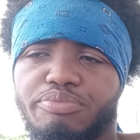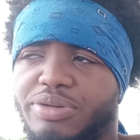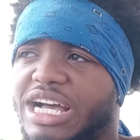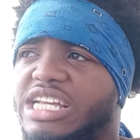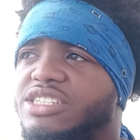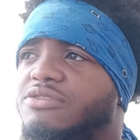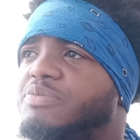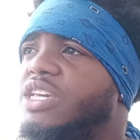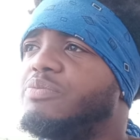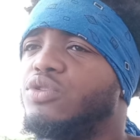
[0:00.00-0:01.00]
positive
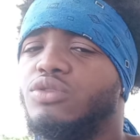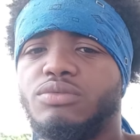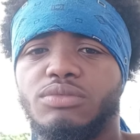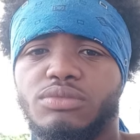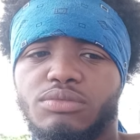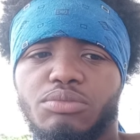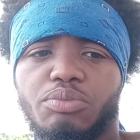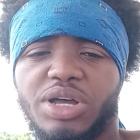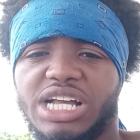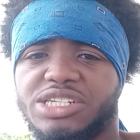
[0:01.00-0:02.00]
people,
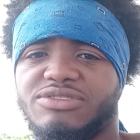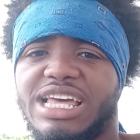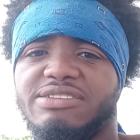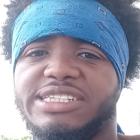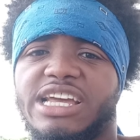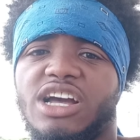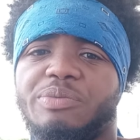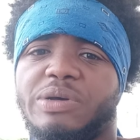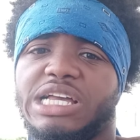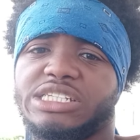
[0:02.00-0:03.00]
positive lifestyle,
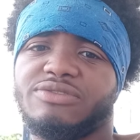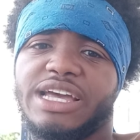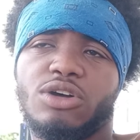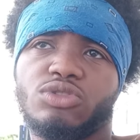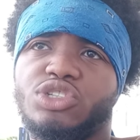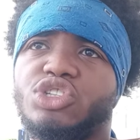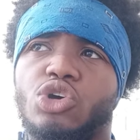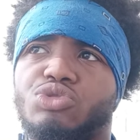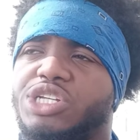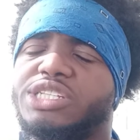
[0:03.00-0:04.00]
positive house, you
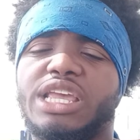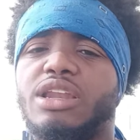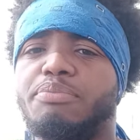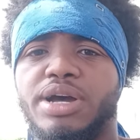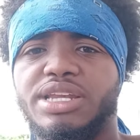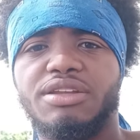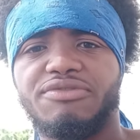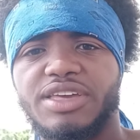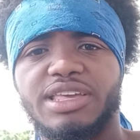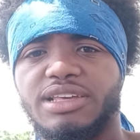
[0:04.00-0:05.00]
know, just an abundance of
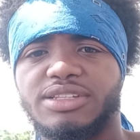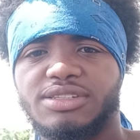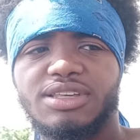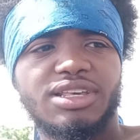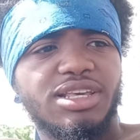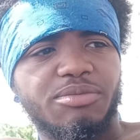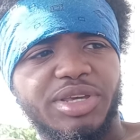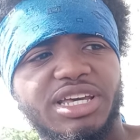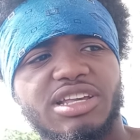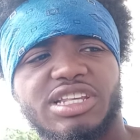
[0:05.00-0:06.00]
things.
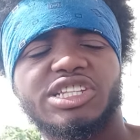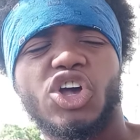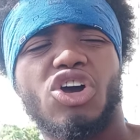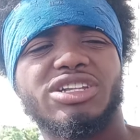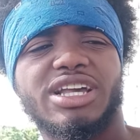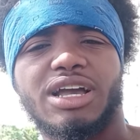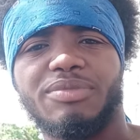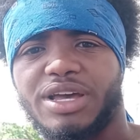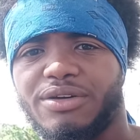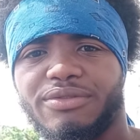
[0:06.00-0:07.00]
Because it's our
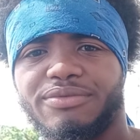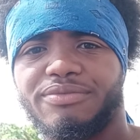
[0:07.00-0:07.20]
time now.